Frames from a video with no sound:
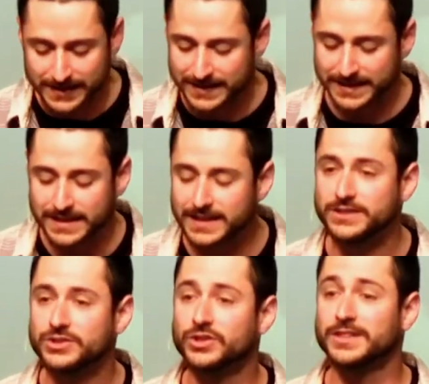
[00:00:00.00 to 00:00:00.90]
A king
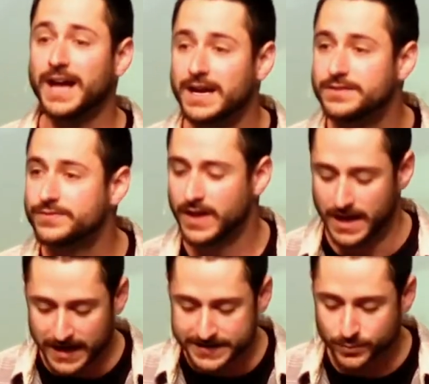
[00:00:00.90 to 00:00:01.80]
in your life
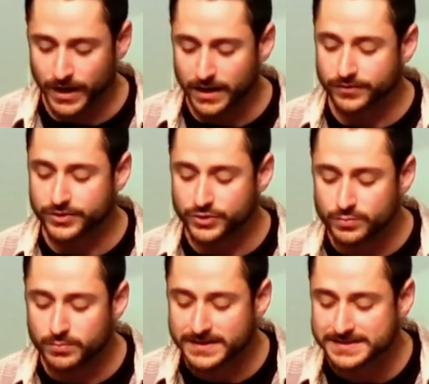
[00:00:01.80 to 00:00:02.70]
is whatever you
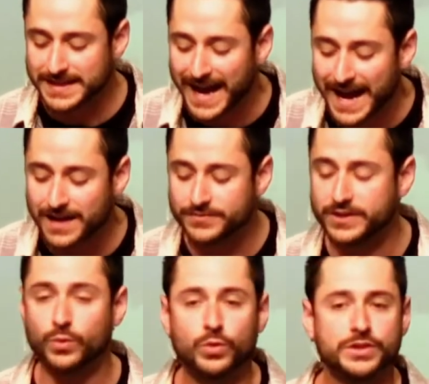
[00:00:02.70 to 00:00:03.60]
must have
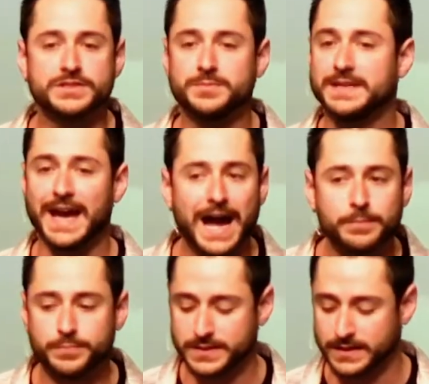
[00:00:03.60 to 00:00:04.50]
in order to be
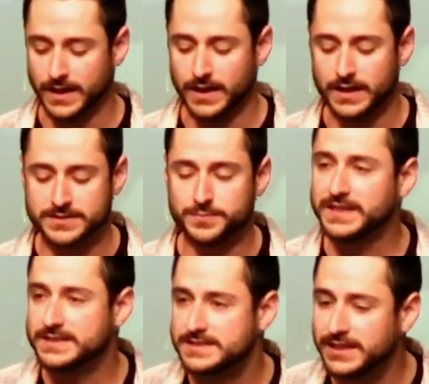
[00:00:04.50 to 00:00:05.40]
happy, to be
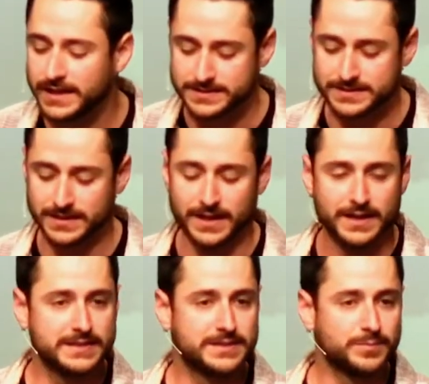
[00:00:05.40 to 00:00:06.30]
content,
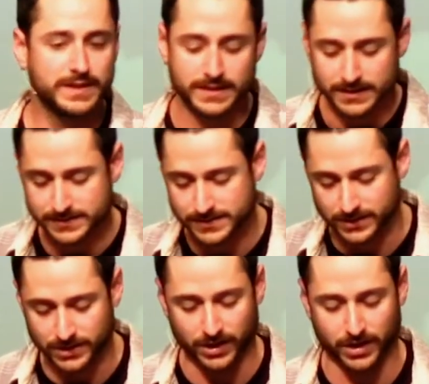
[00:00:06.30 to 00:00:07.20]
and to be
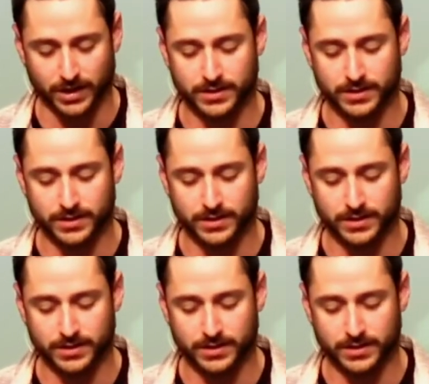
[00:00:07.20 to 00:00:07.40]
secure.